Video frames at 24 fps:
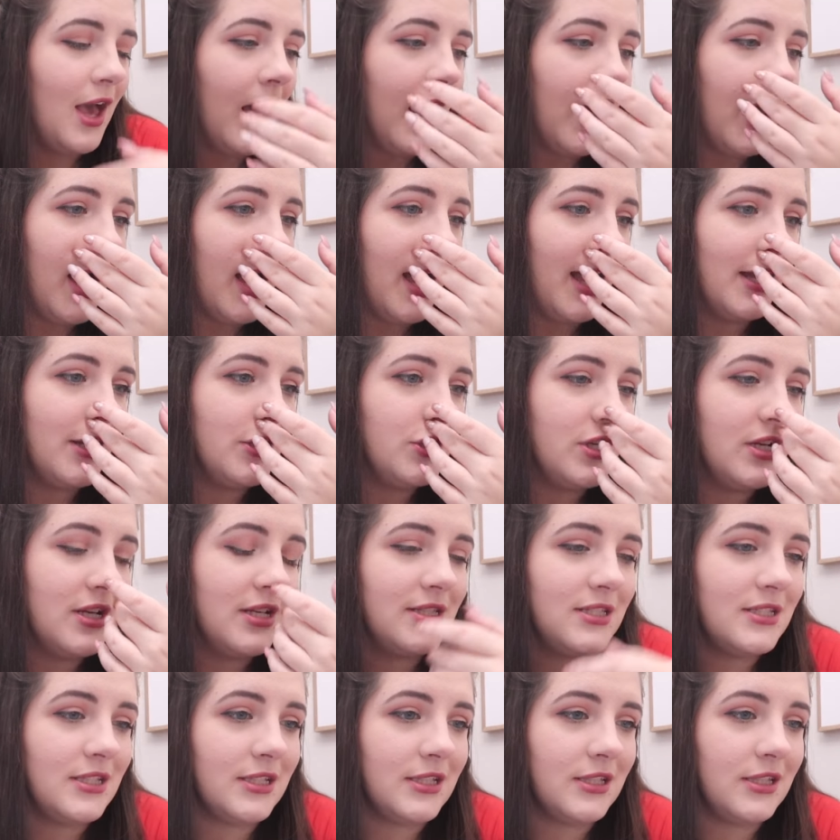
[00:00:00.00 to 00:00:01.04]
I
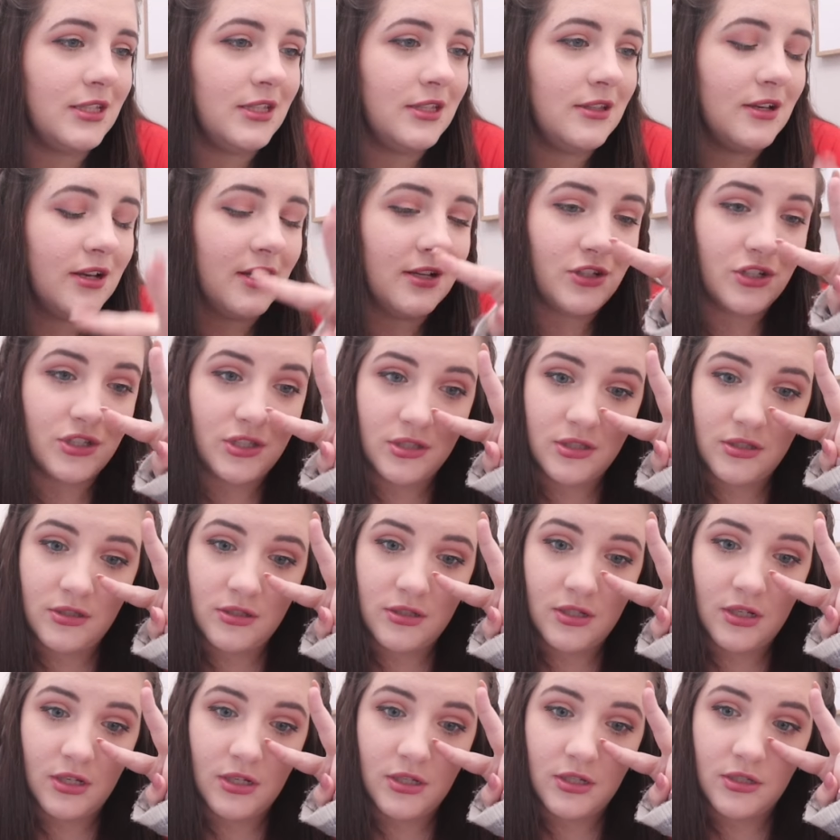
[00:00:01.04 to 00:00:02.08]

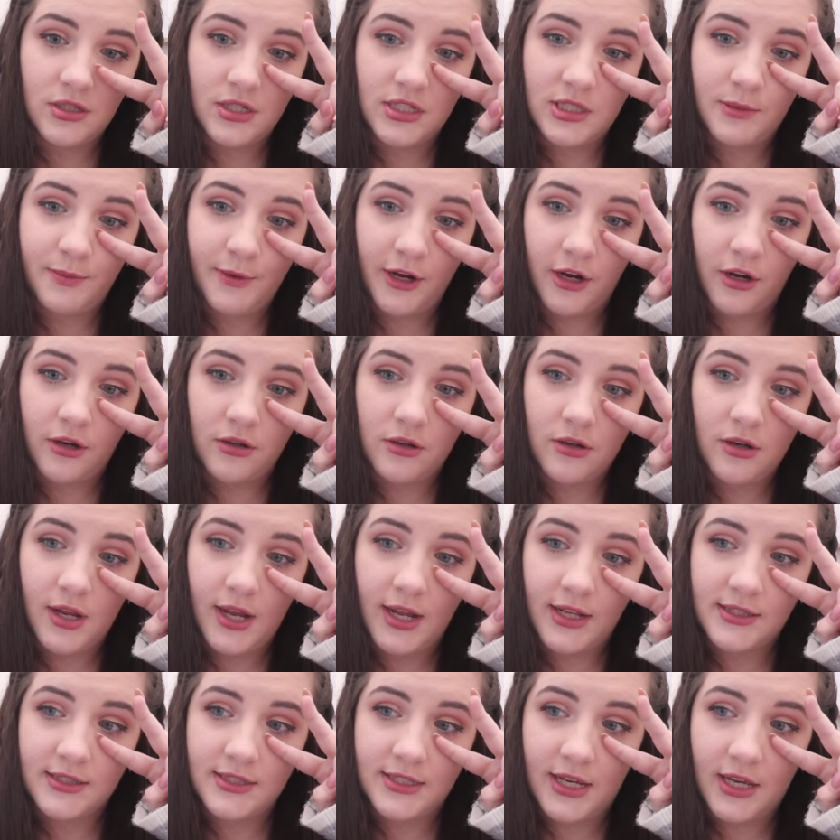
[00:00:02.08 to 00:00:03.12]
just disappeared
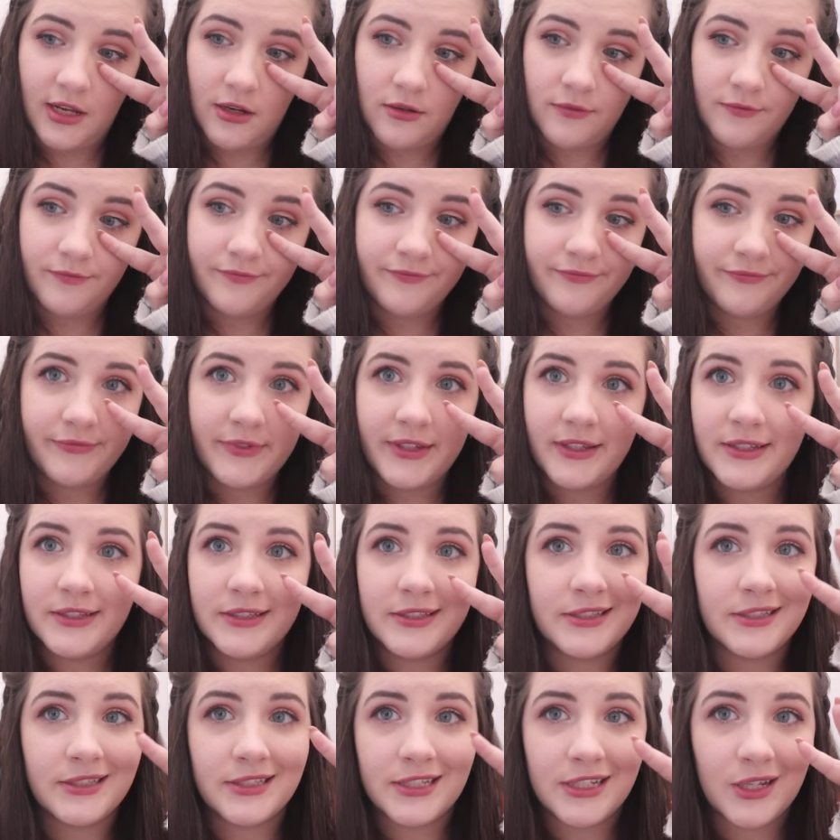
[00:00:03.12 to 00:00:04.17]
and said,
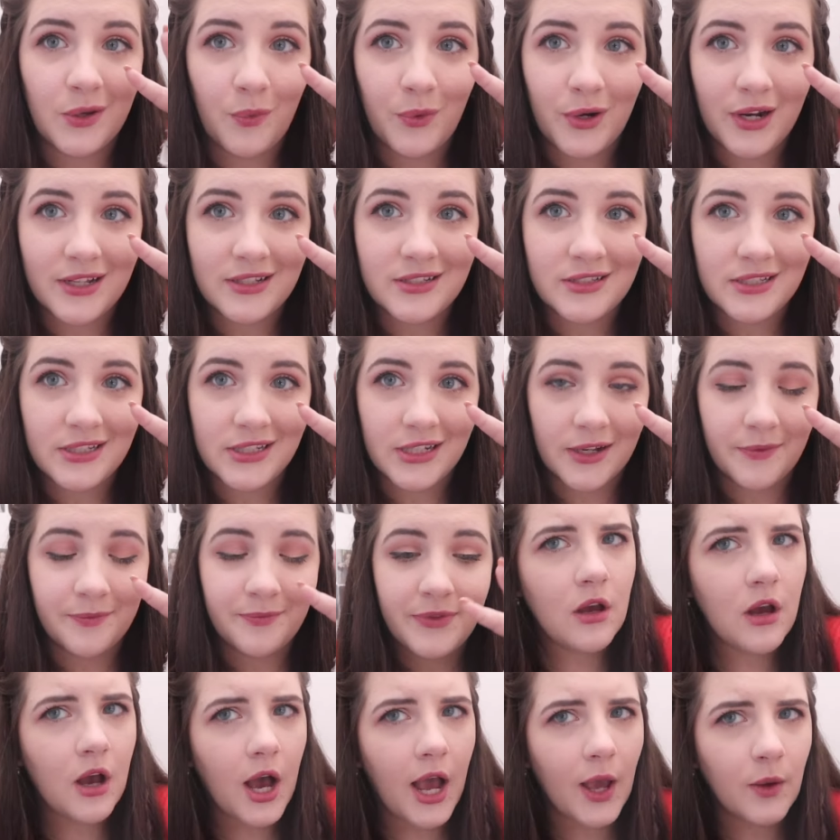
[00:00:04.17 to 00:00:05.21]
see ya when I see ya.
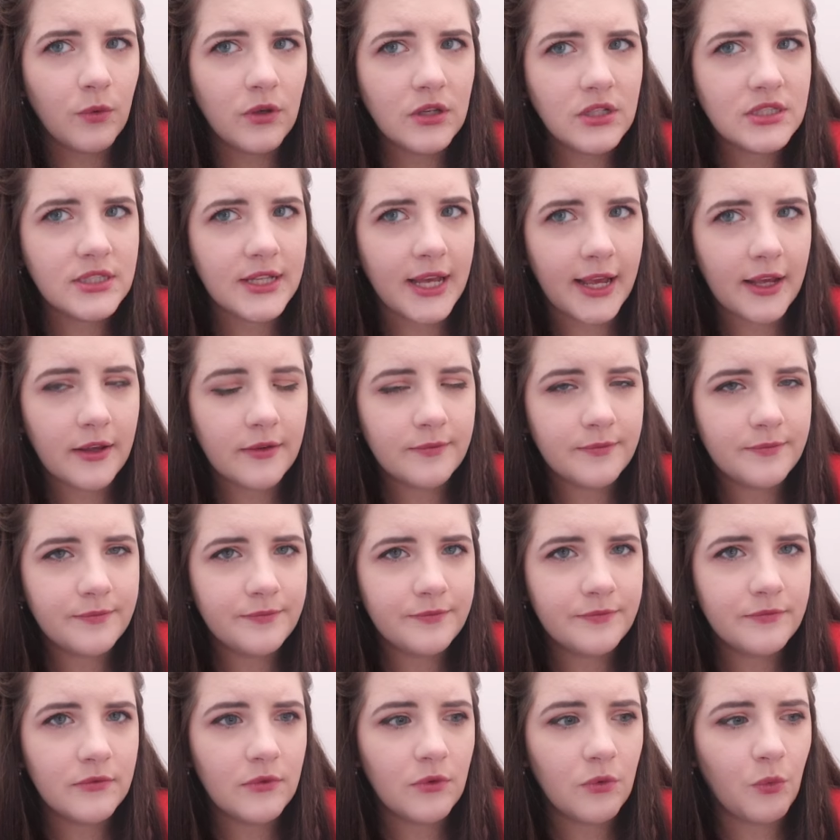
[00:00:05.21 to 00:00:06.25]
I will say,
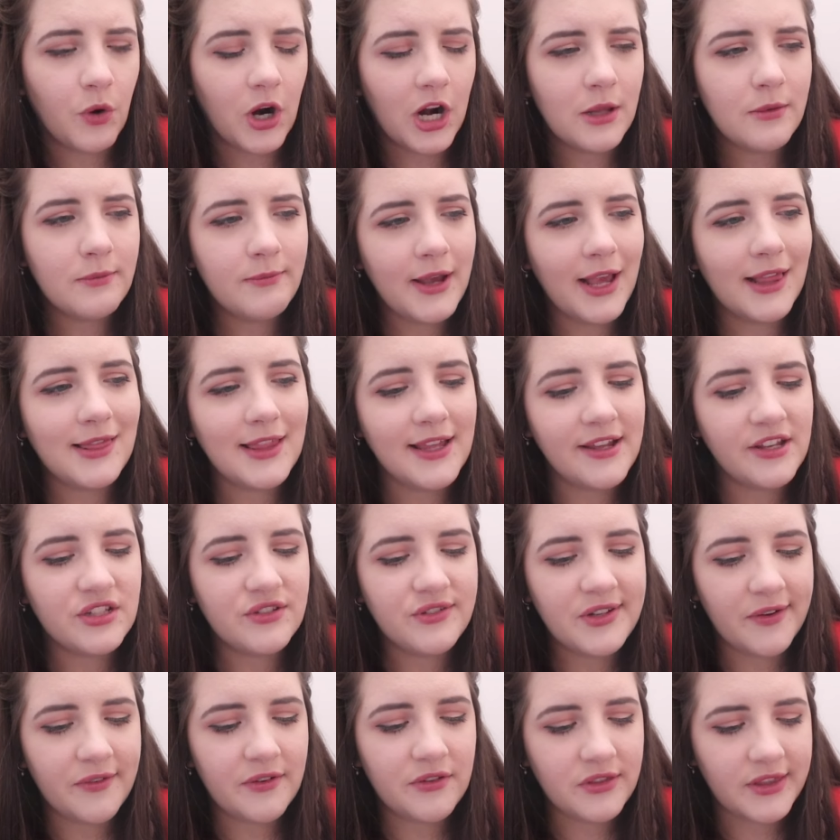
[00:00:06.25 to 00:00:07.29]
one of my
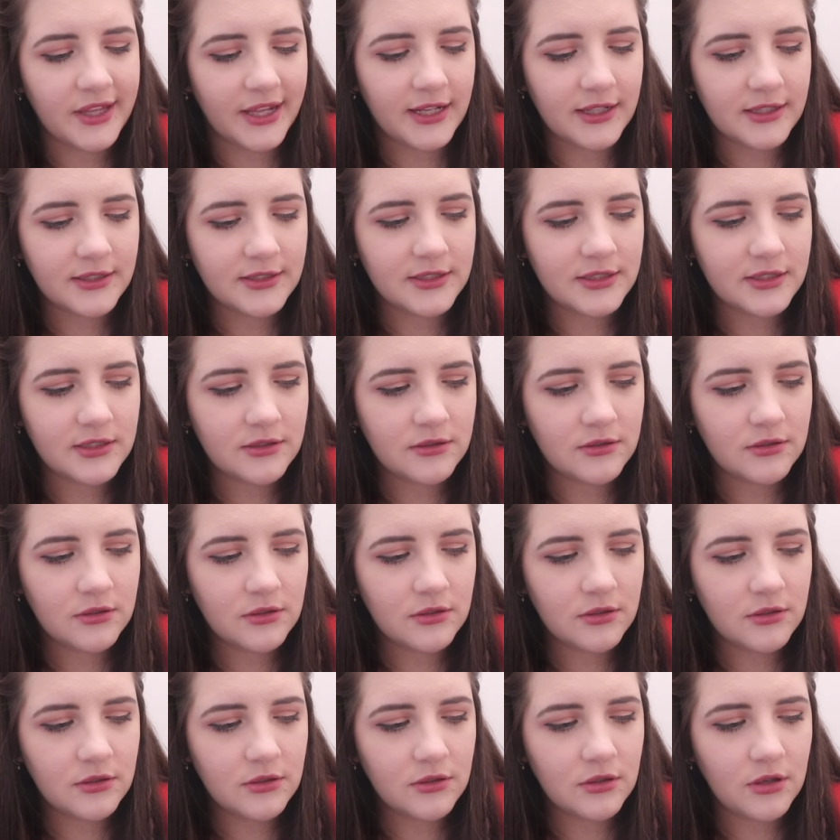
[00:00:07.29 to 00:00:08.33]
least favorite things
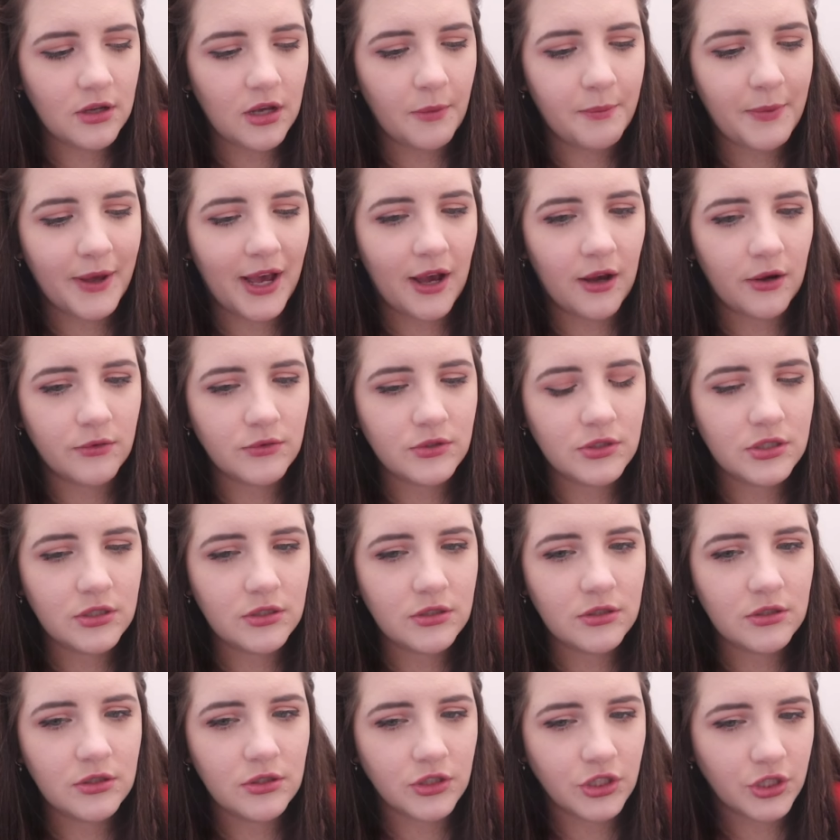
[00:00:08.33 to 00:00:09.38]
about
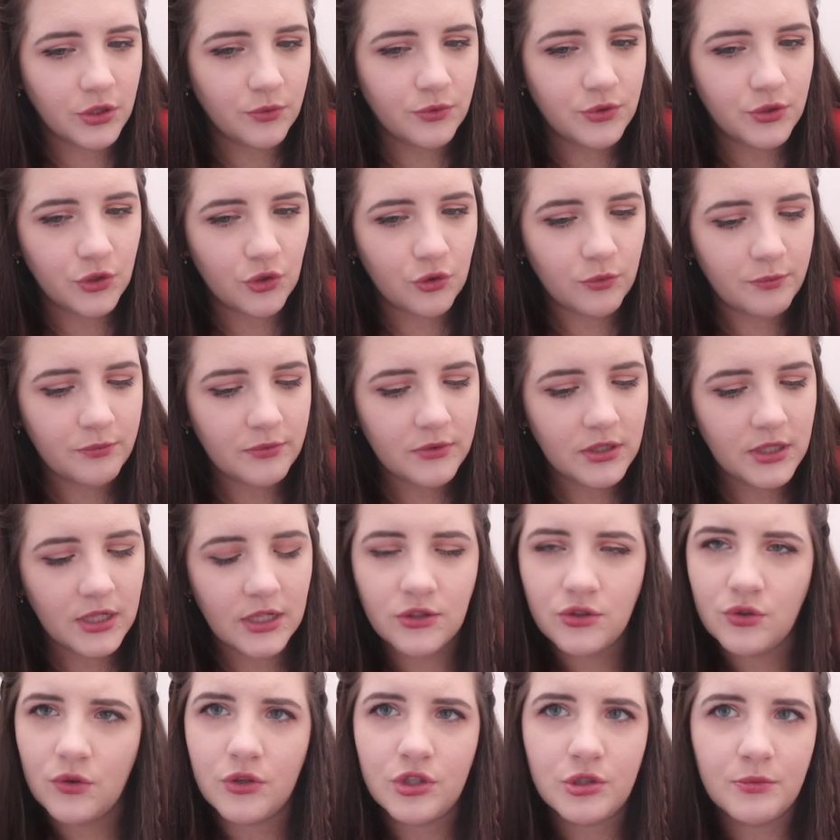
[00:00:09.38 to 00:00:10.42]
YouTube
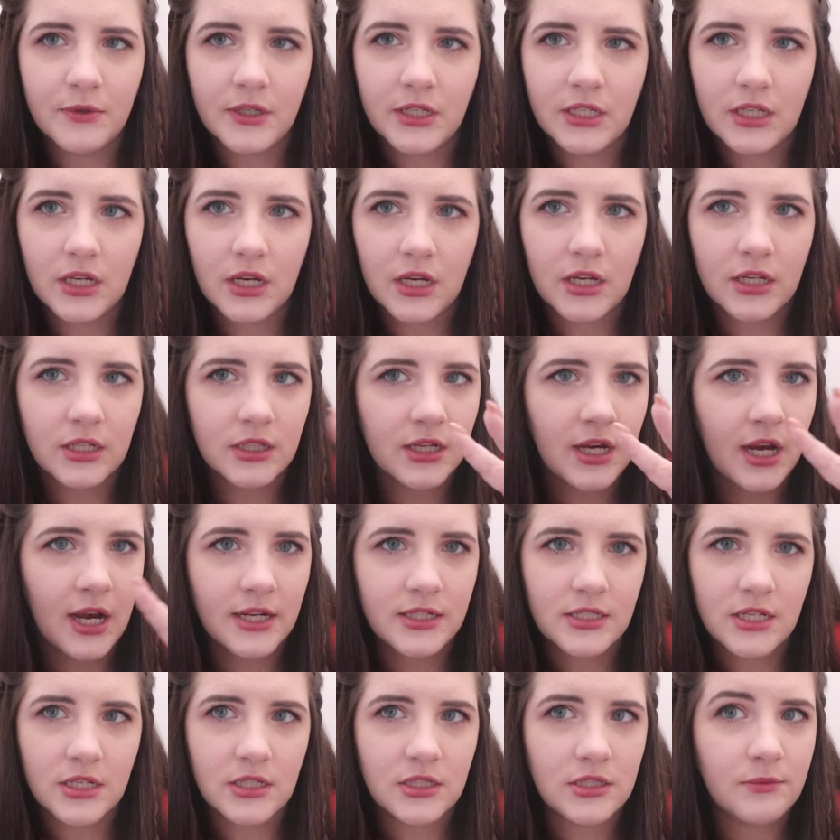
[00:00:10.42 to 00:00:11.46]
and social media and
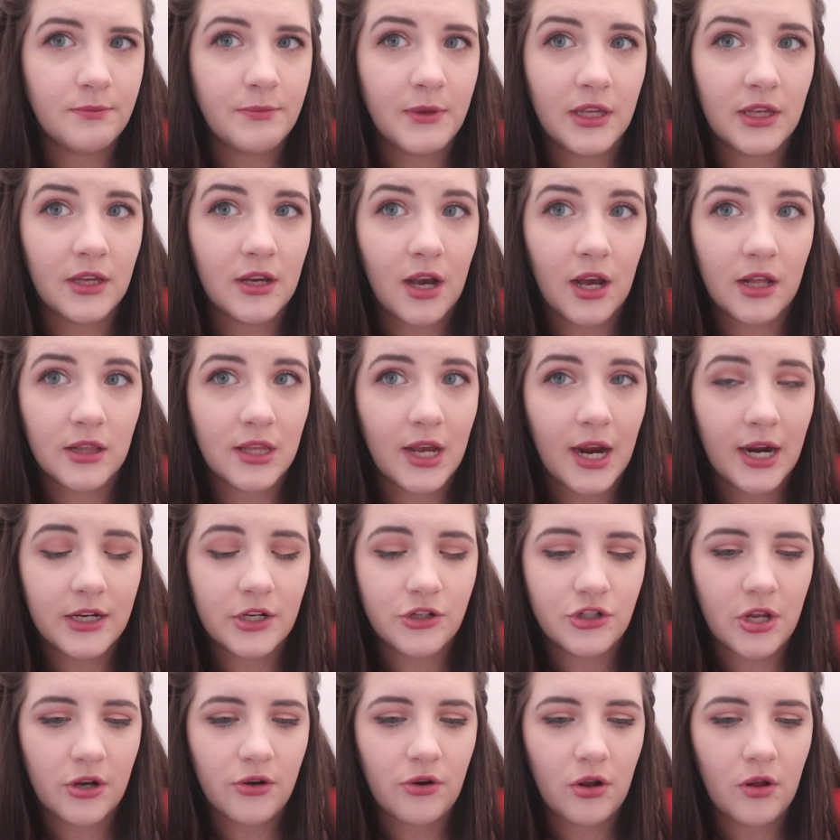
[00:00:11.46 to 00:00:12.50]
content being online
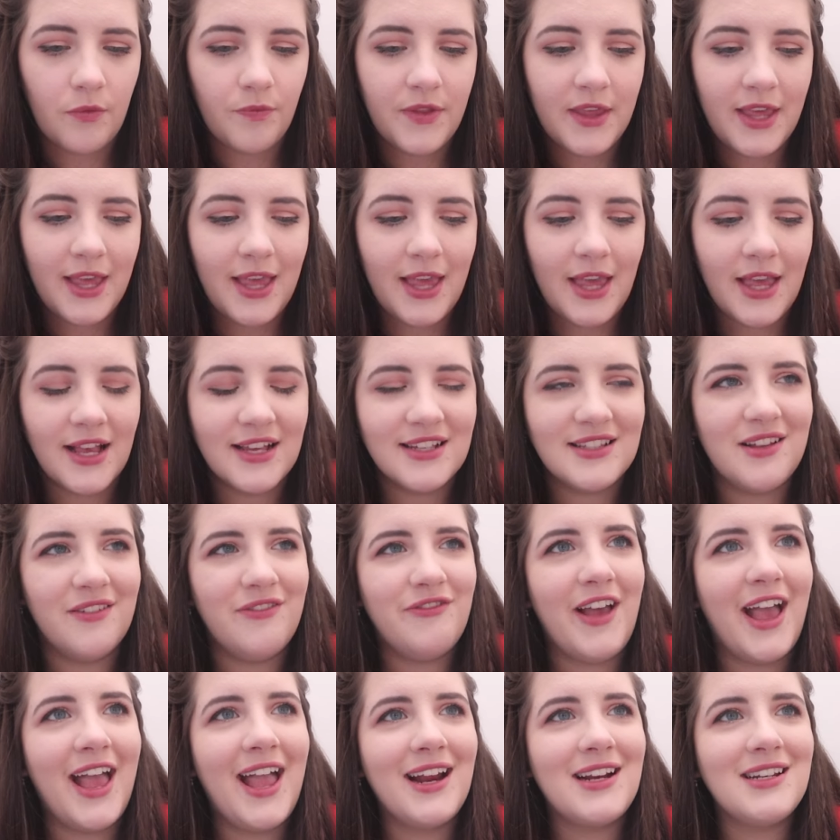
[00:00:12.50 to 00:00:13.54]
in general is the
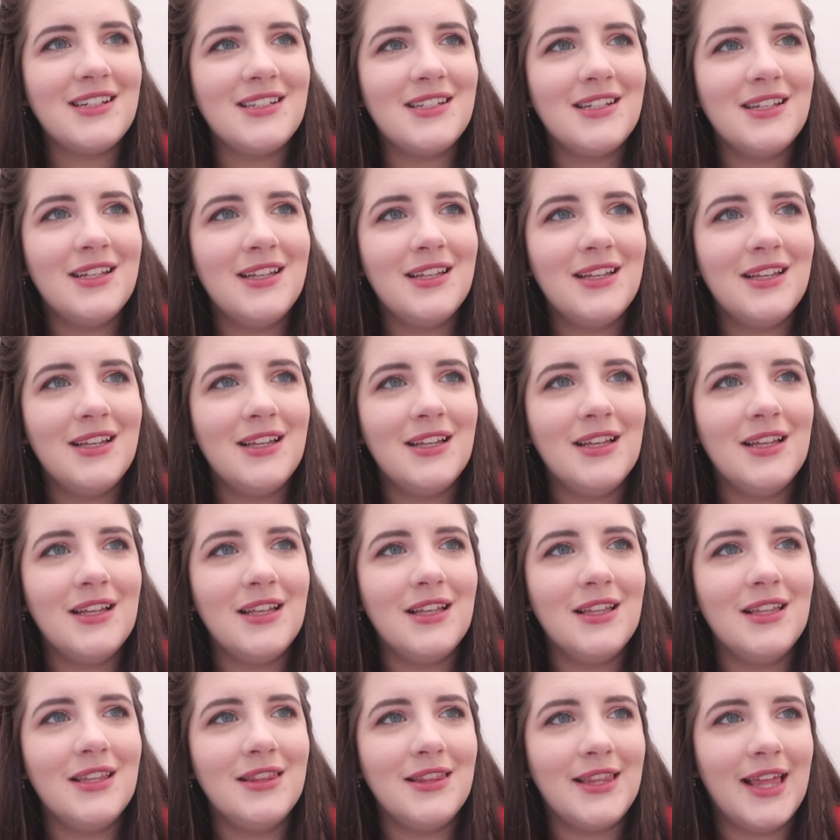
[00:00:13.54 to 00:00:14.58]
fact
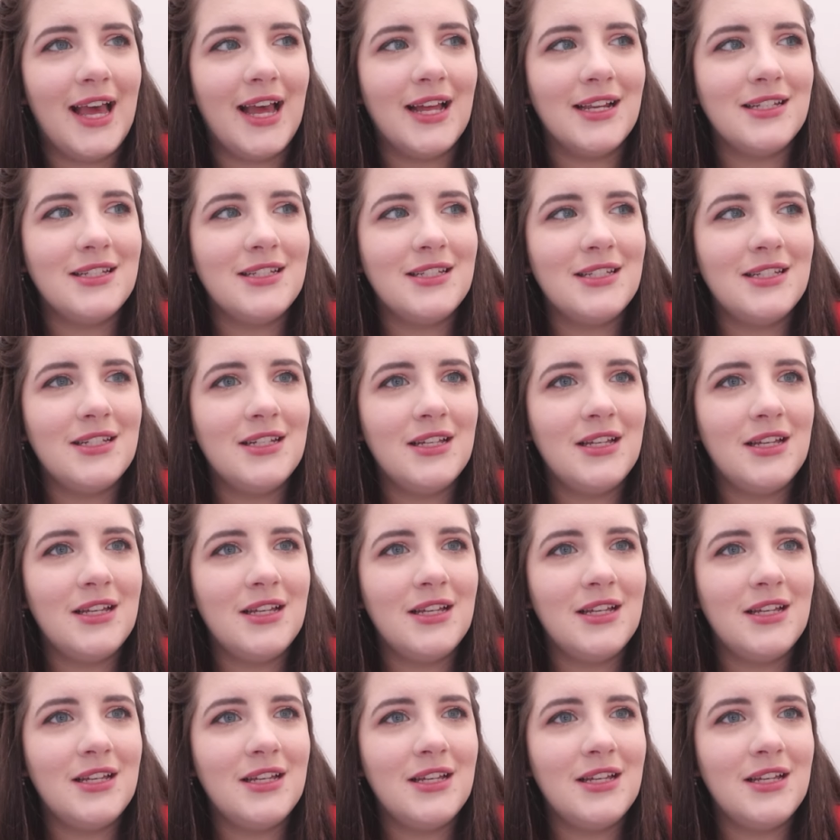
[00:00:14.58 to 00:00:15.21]
that